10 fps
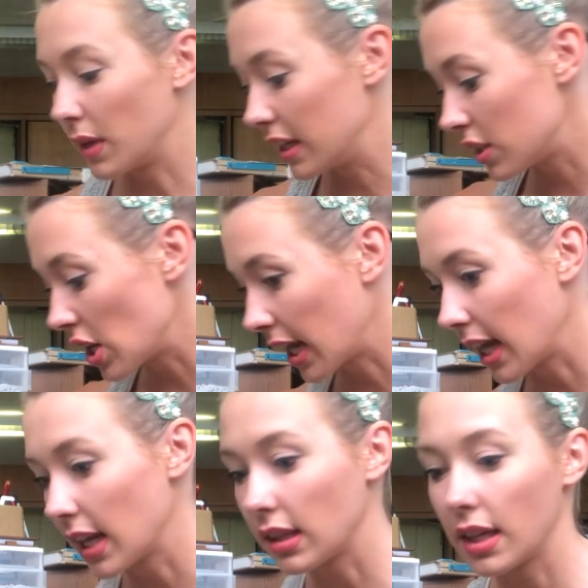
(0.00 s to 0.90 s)
wanted to check
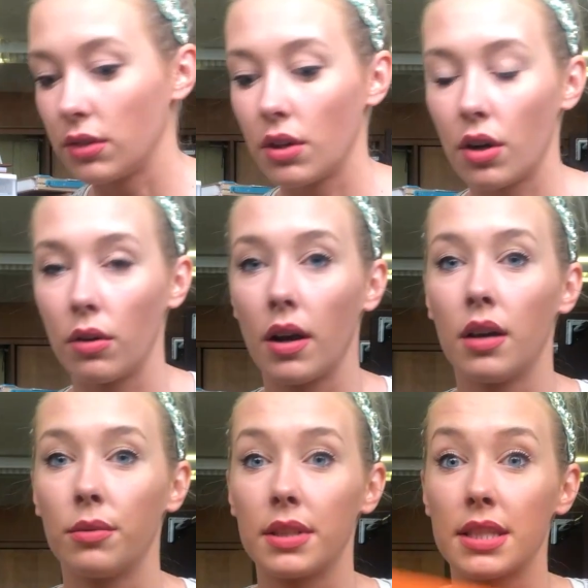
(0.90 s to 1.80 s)
in and let you know
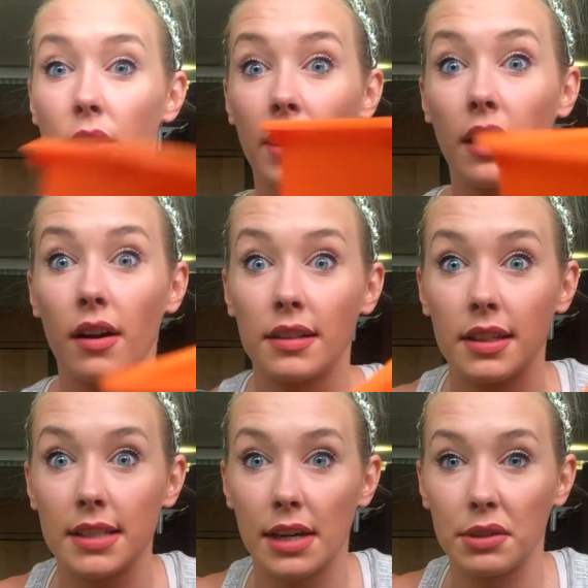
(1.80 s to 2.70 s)
what's going on
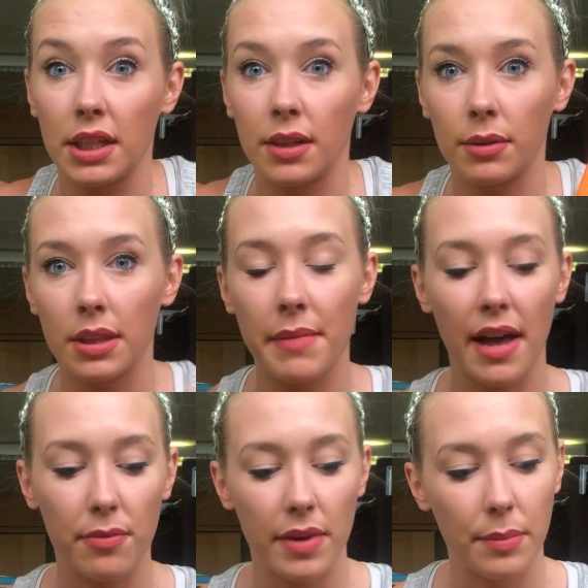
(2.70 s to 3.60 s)
down here with the
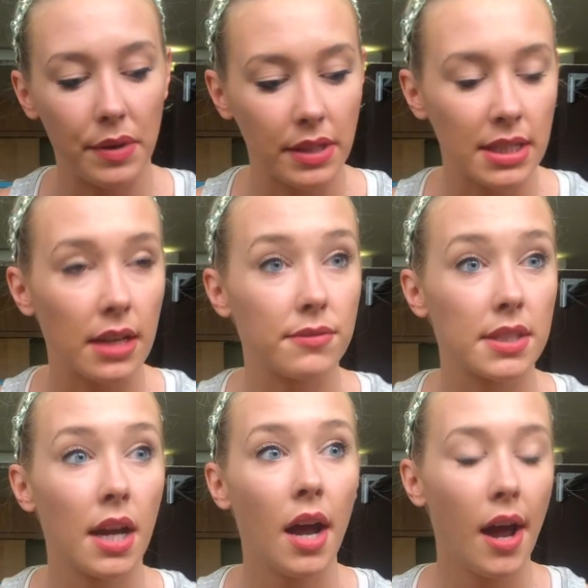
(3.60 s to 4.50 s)
math manipulatives.
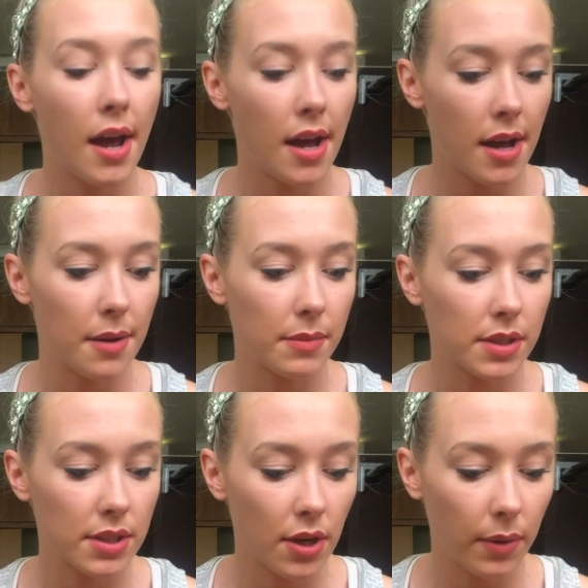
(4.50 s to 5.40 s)

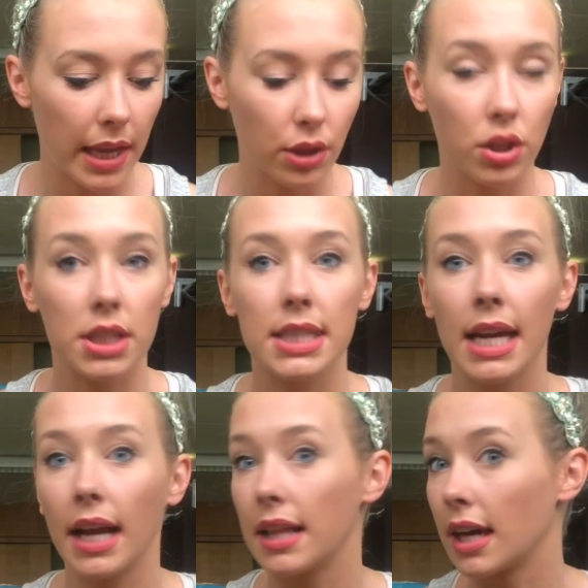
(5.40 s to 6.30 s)
So it looks
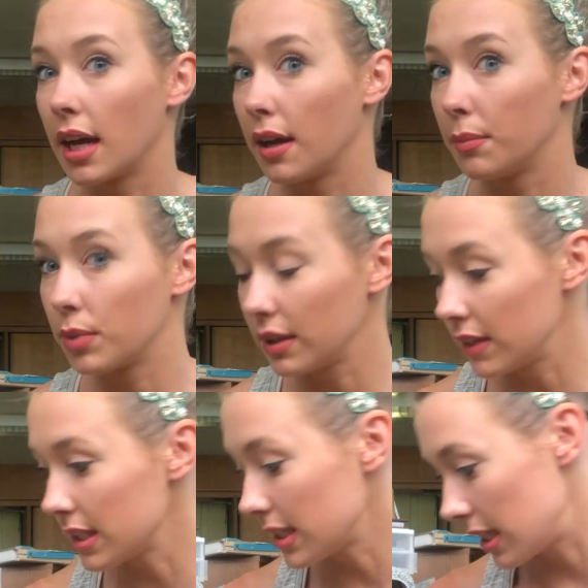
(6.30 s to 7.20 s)
like the
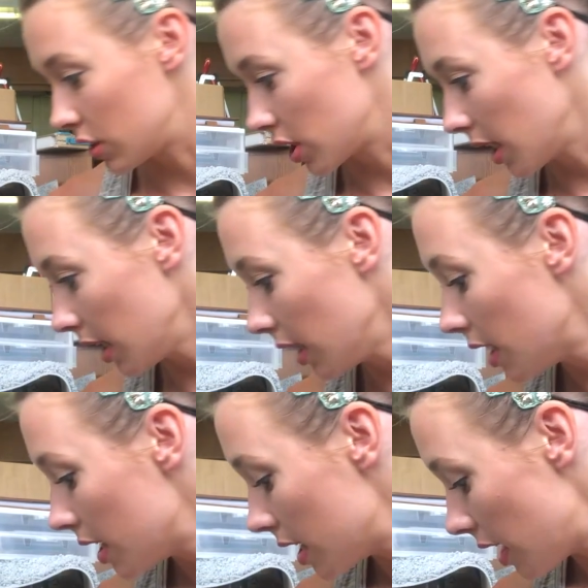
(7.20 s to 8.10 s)
previous teacher
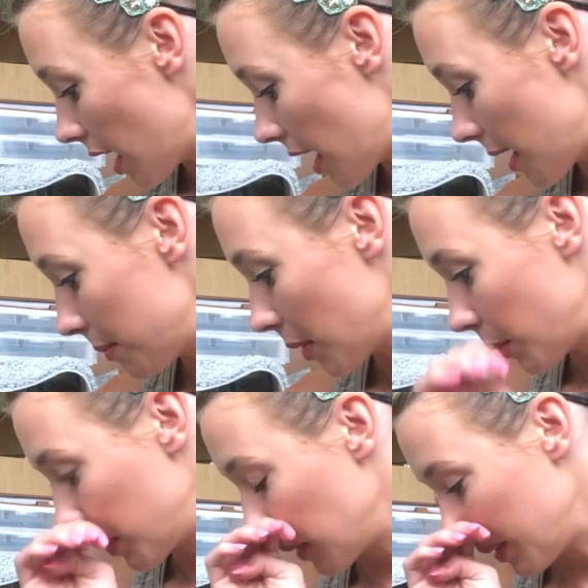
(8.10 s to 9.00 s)

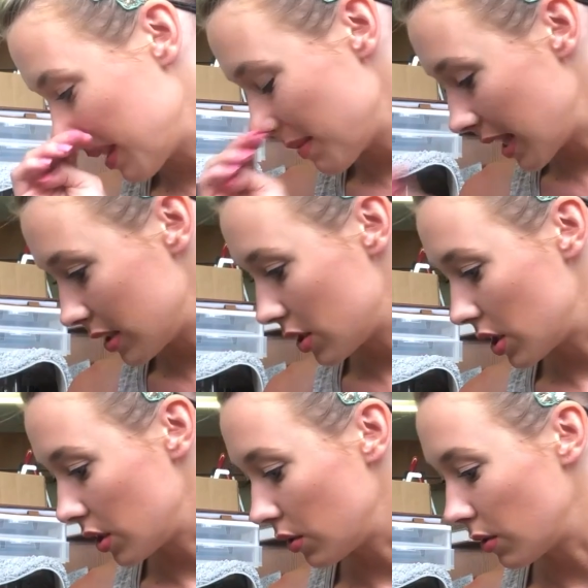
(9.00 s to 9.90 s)
broke them
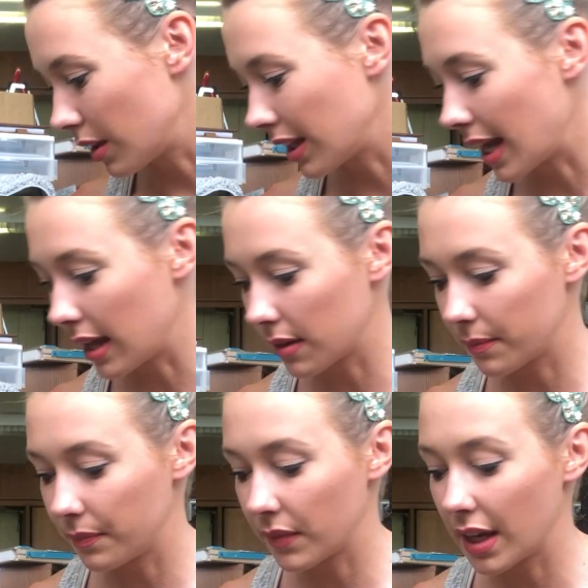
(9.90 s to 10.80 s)
into like
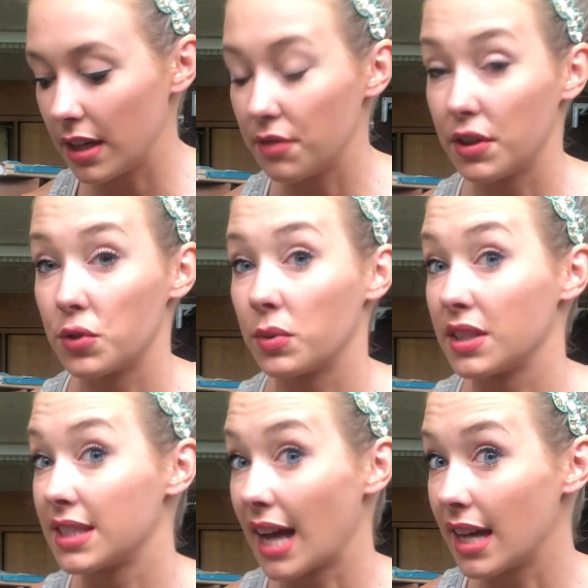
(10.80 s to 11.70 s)
individual
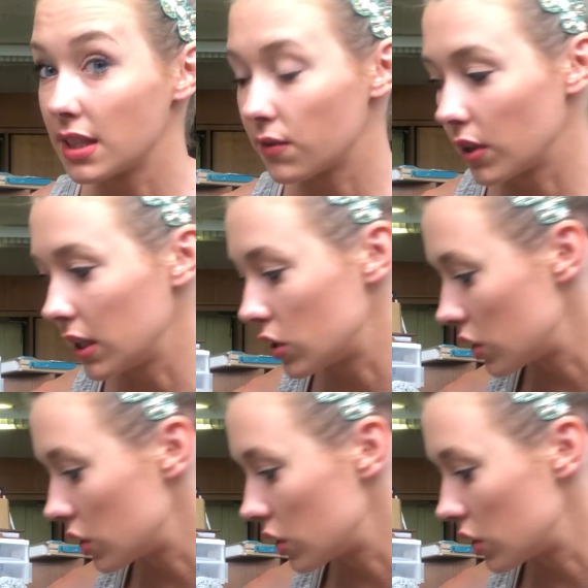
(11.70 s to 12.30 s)
sets for each